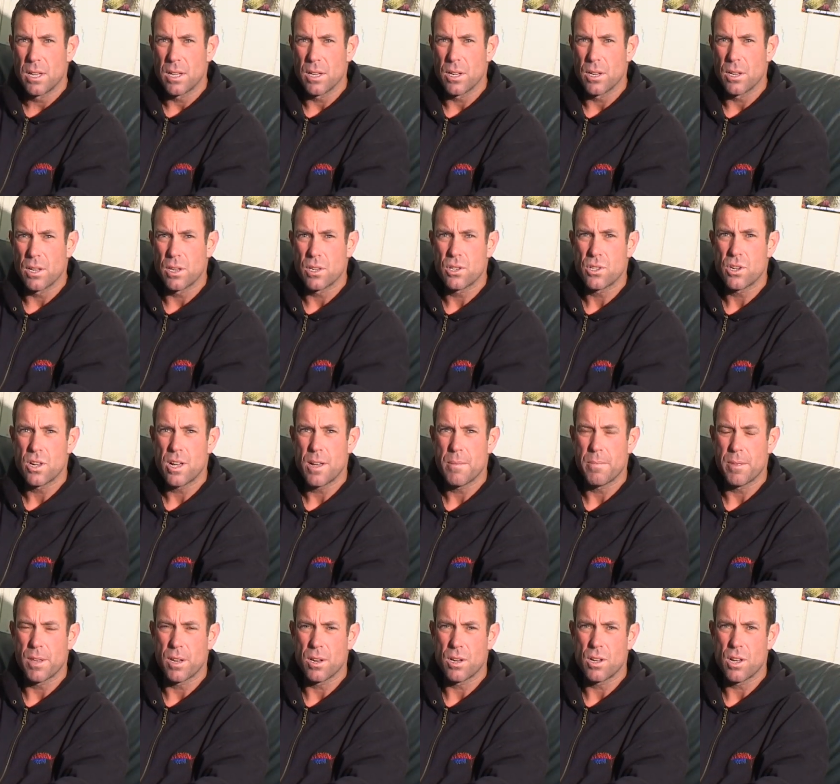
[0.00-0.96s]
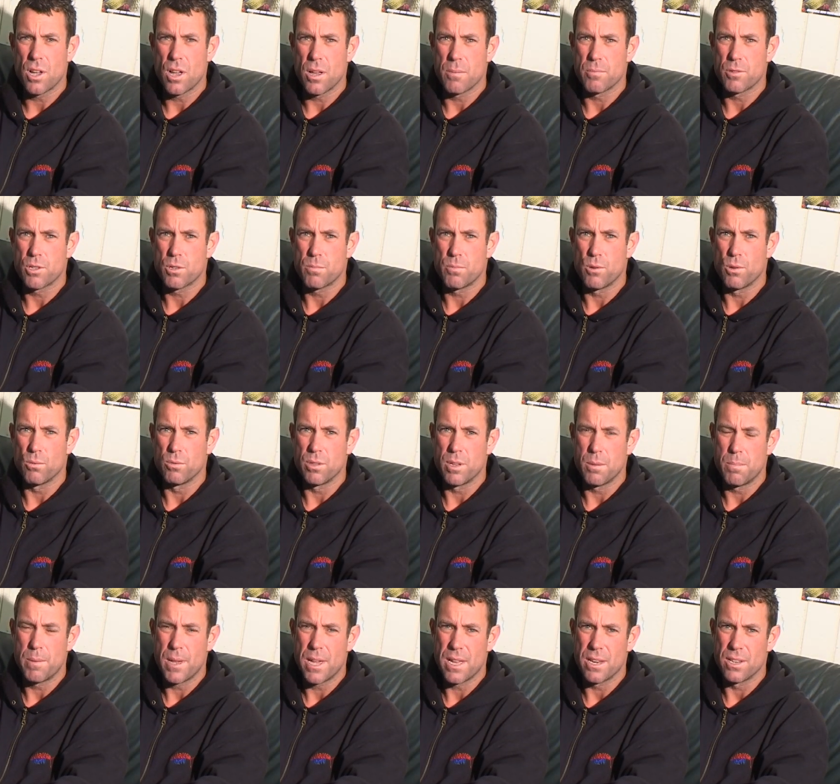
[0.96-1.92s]
The time that the carp spawn
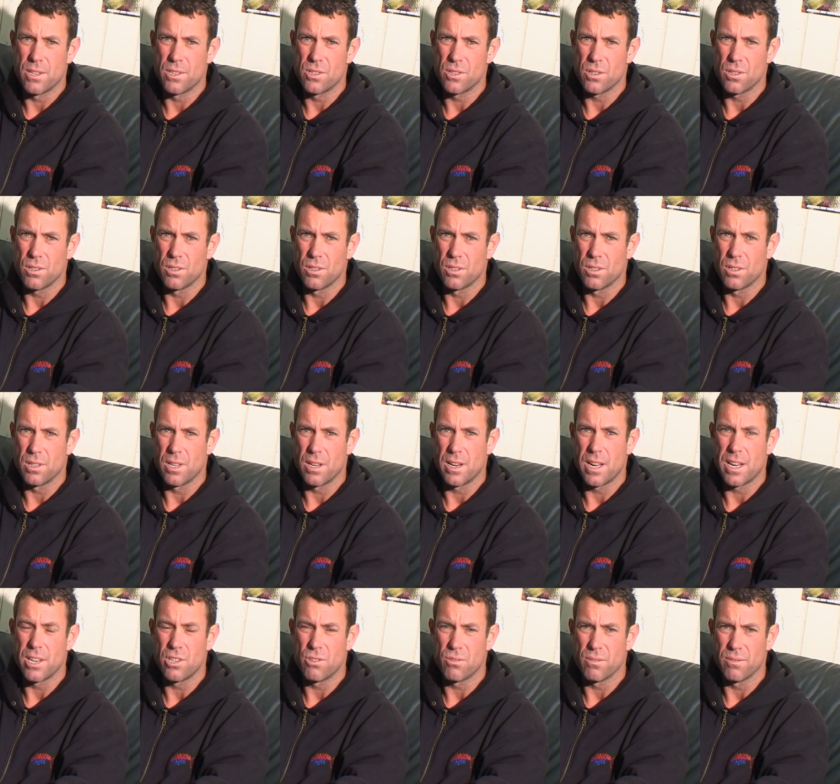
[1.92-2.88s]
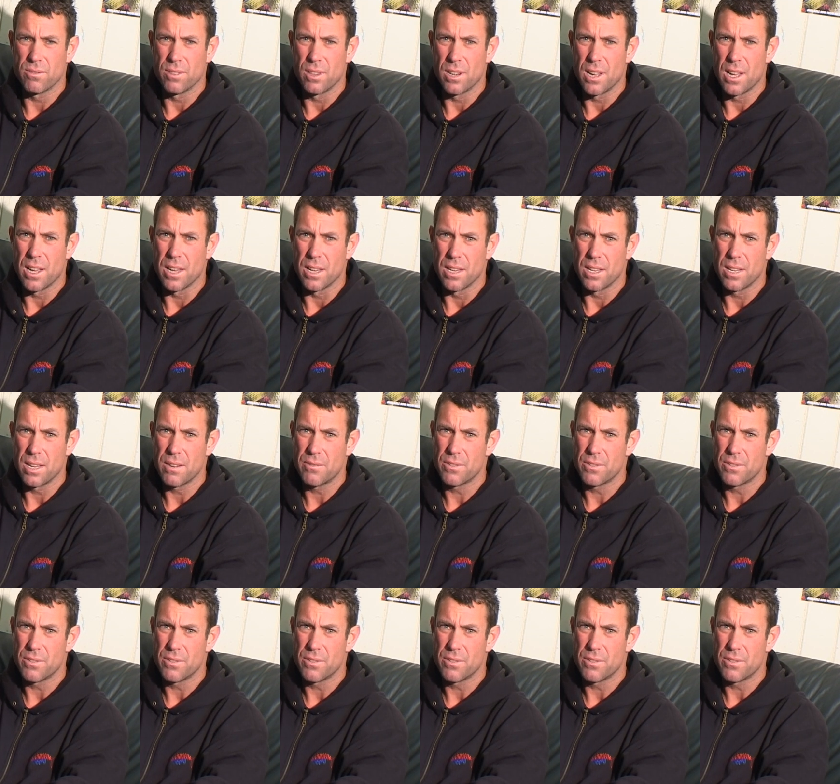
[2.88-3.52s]
depends on the nature of the lake.